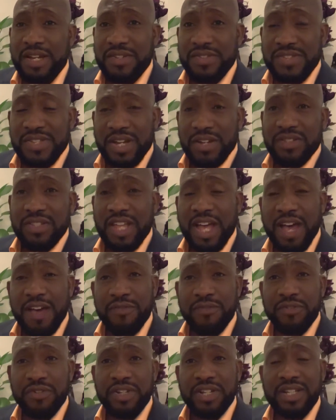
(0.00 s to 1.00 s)
South
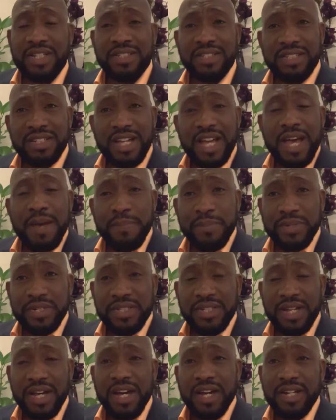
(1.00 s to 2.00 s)
African
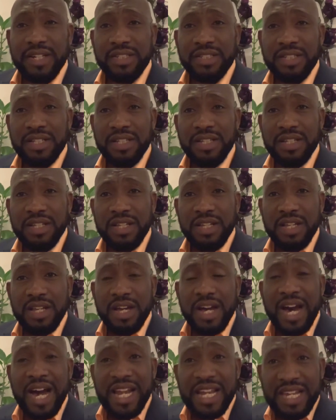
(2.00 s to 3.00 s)
apartheid.
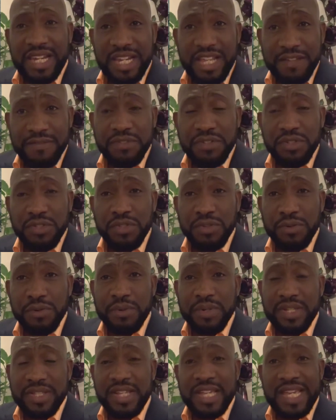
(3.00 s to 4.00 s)
I lived
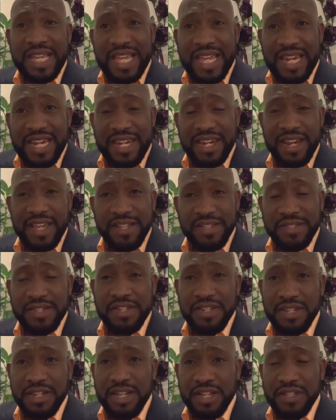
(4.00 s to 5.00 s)
through it in
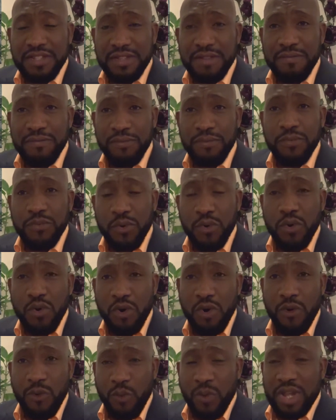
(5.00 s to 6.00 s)

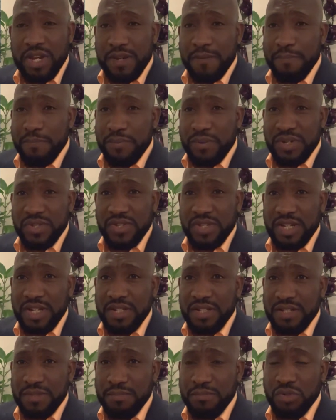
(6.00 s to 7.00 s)
1994 when
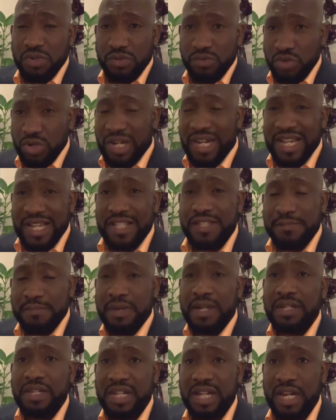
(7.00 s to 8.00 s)
President late
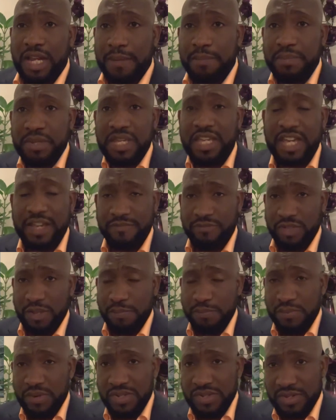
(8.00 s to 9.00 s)
Mandela became the
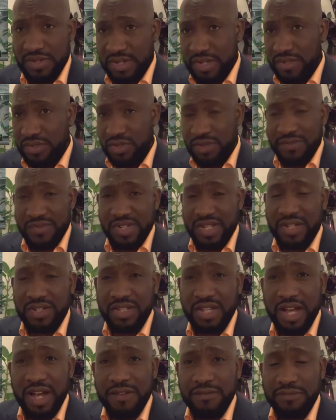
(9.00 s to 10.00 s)
president of
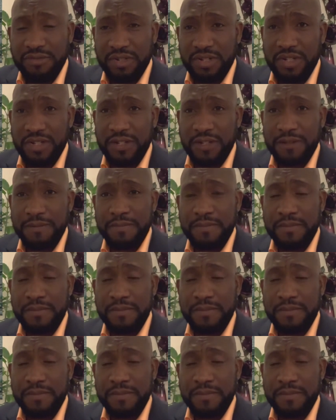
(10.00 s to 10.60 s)
South Africa.